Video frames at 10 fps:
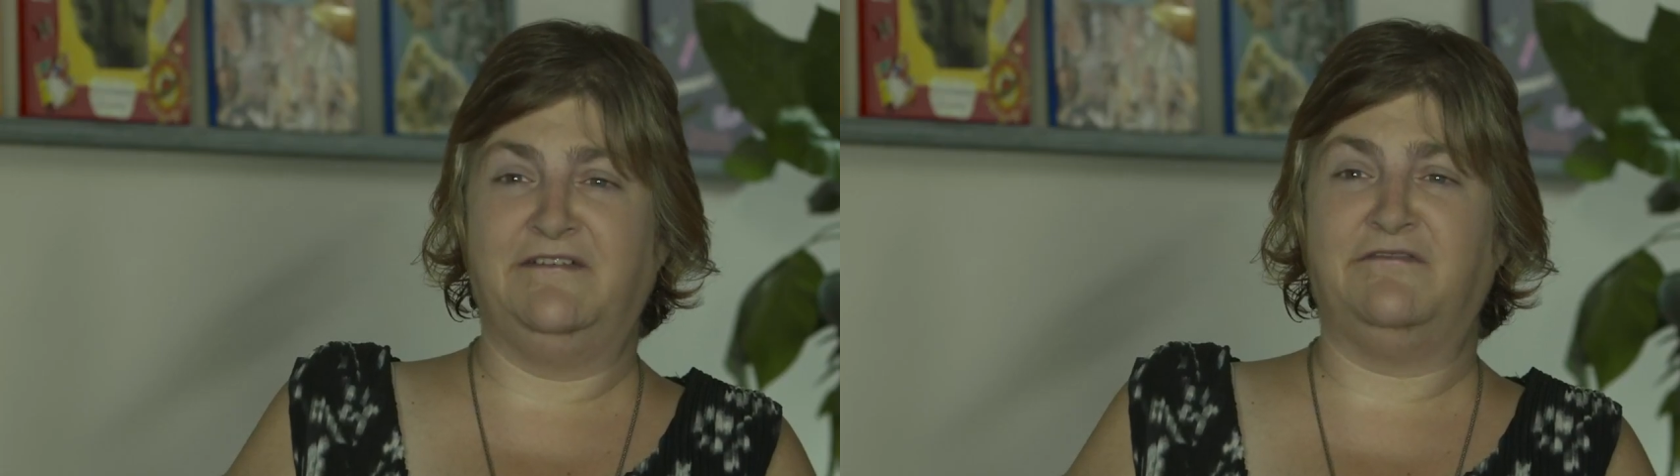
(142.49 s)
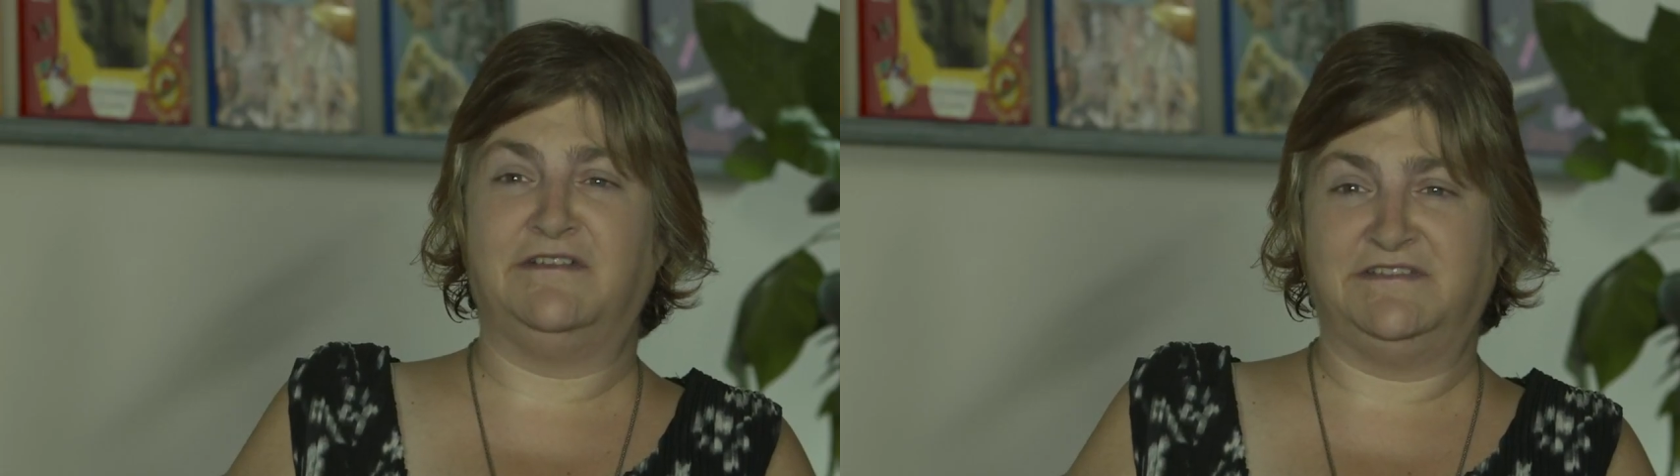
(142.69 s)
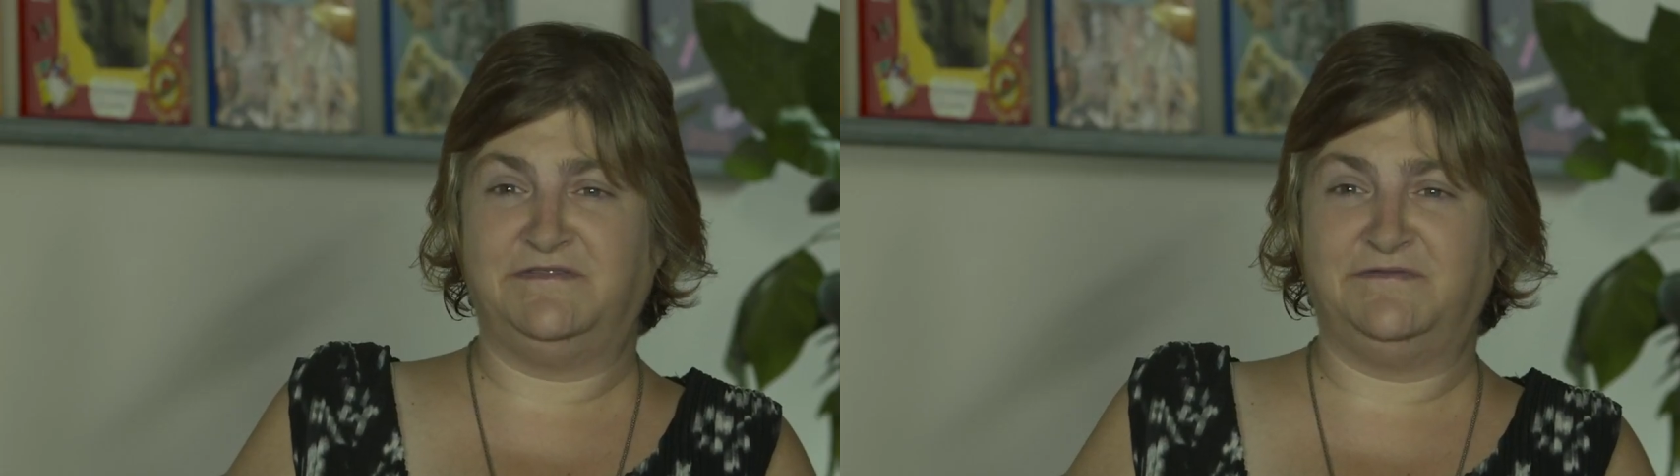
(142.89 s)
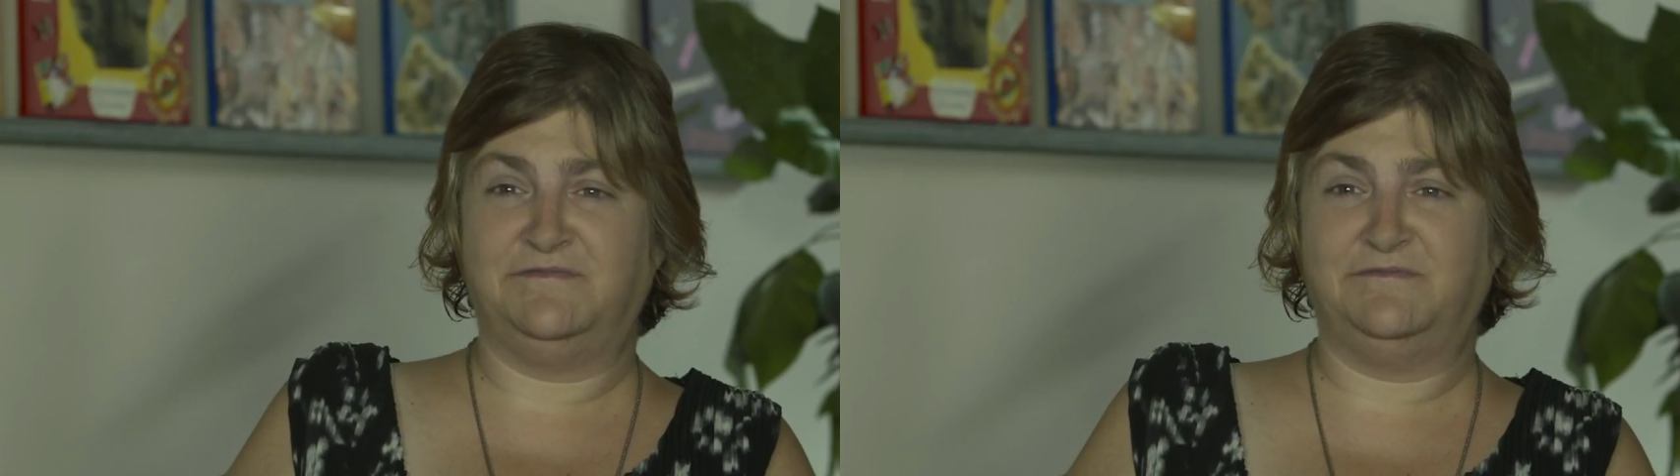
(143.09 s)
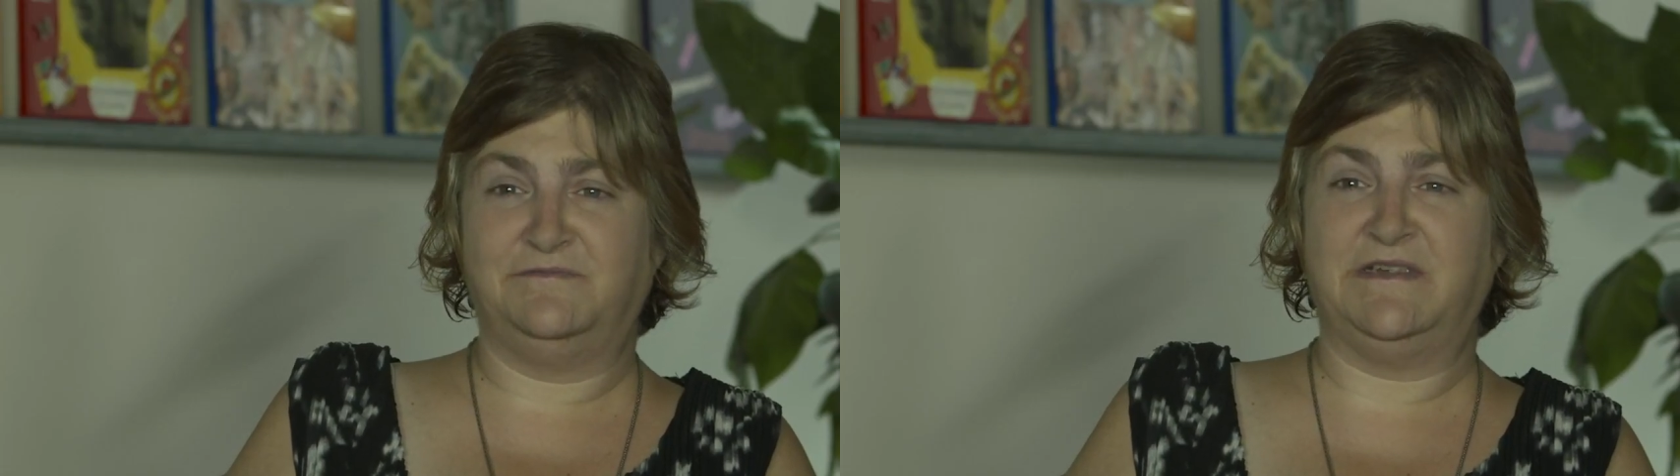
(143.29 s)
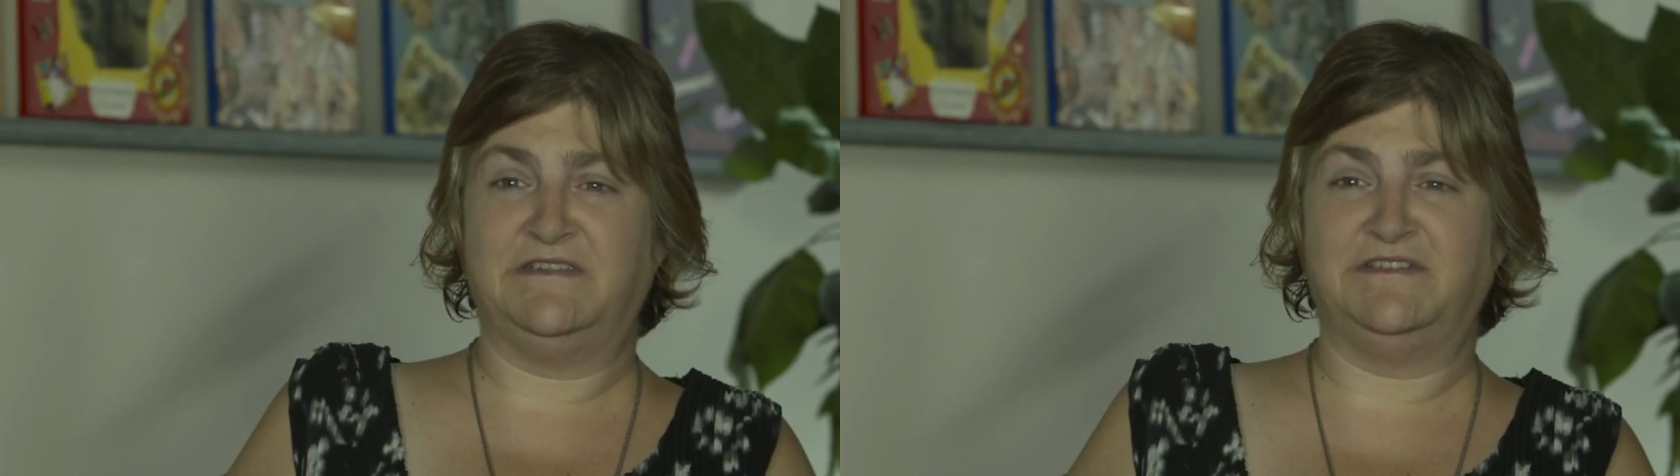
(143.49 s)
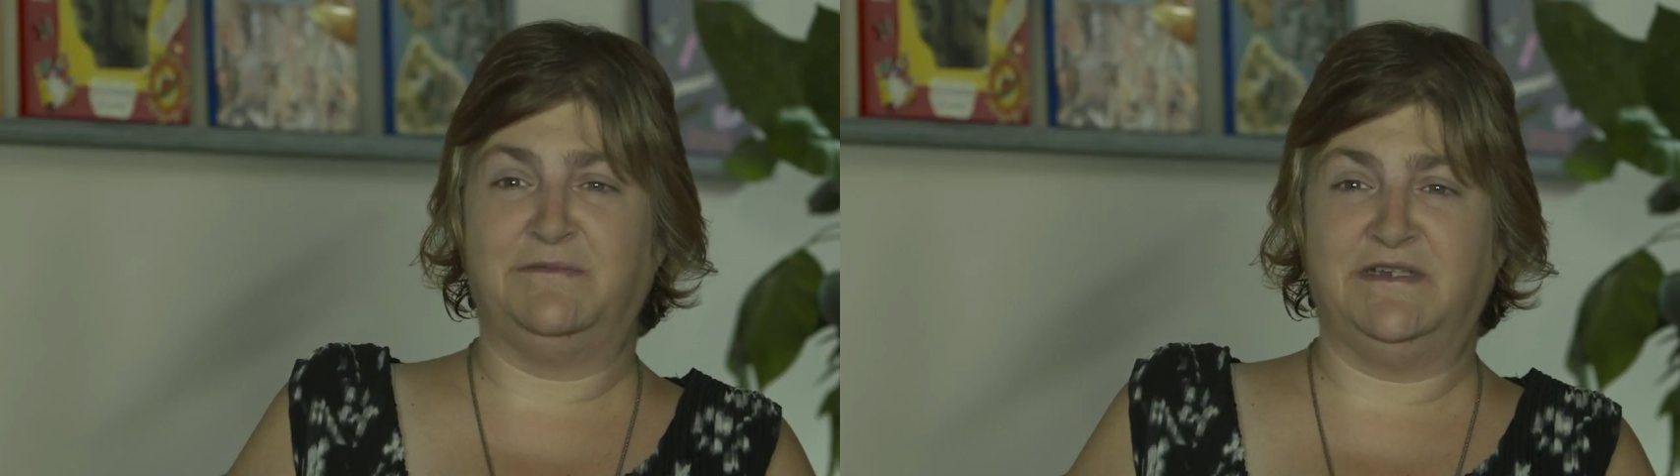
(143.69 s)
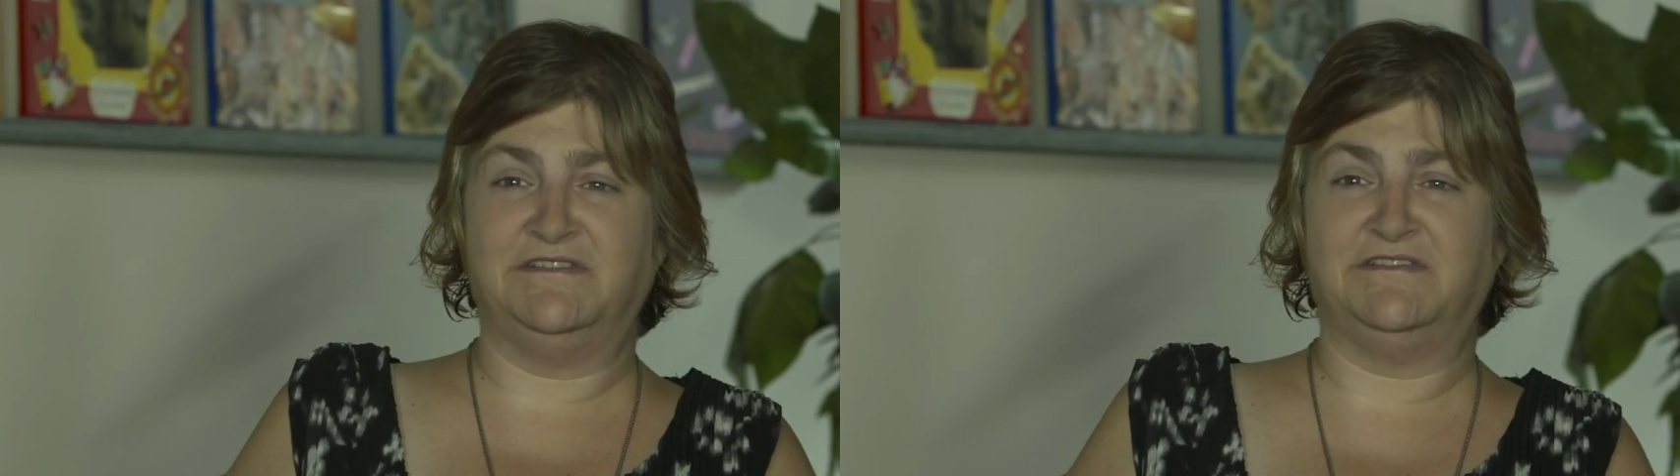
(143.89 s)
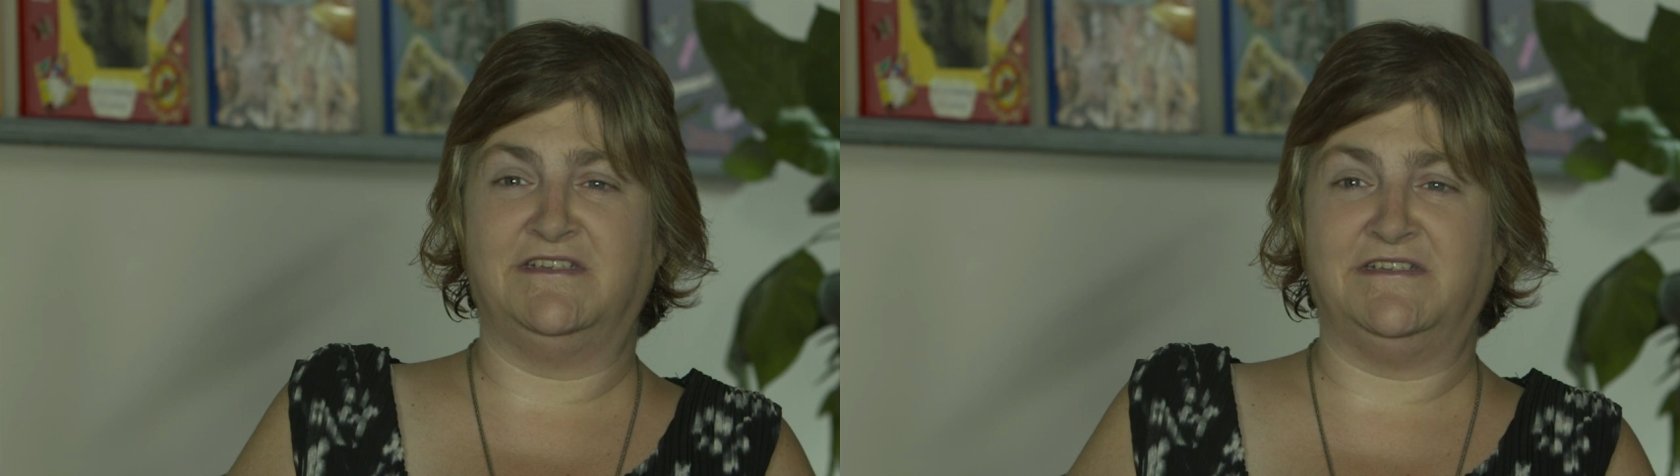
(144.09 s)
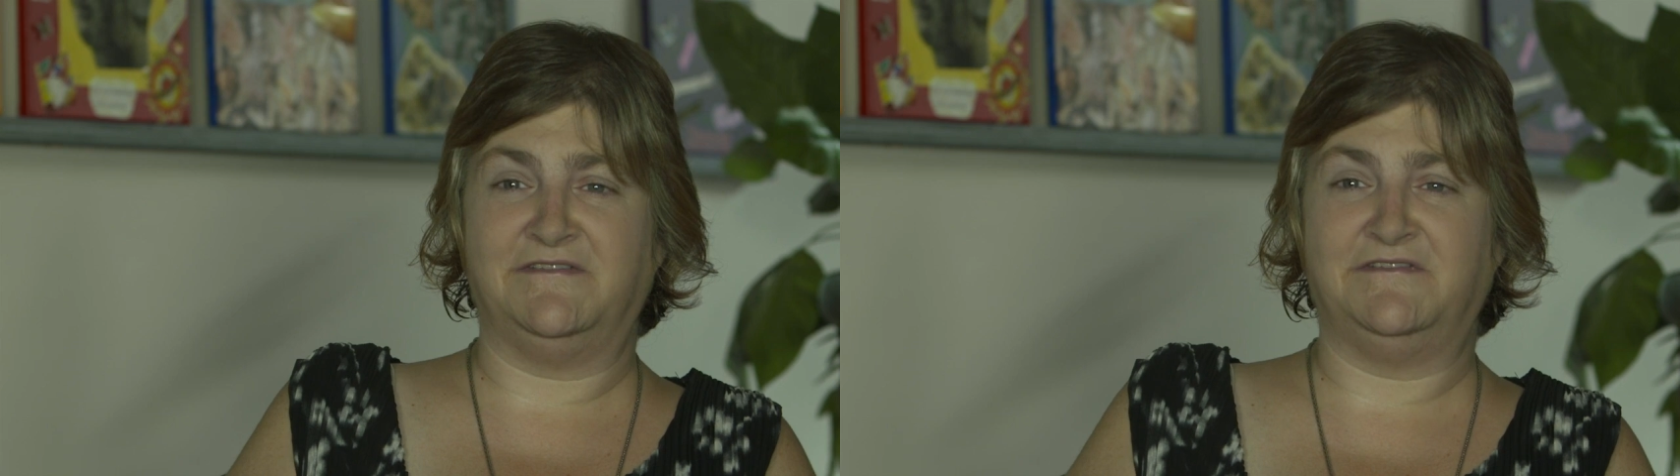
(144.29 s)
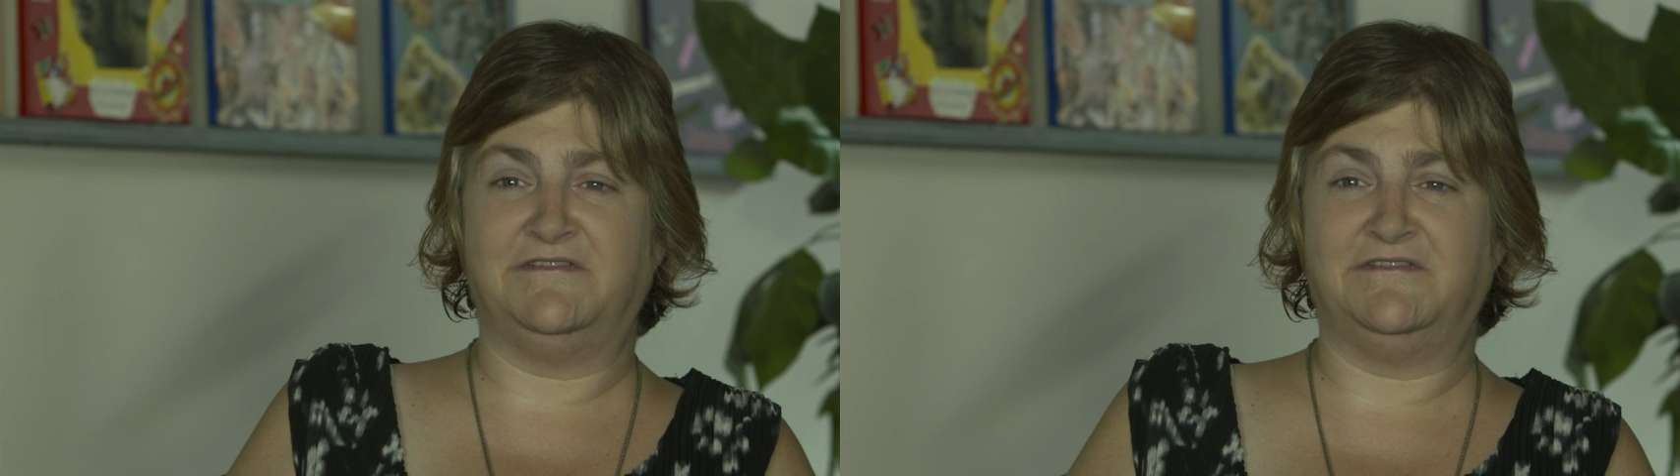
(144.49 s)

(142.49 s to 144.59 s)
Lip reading: difference in somebody's life.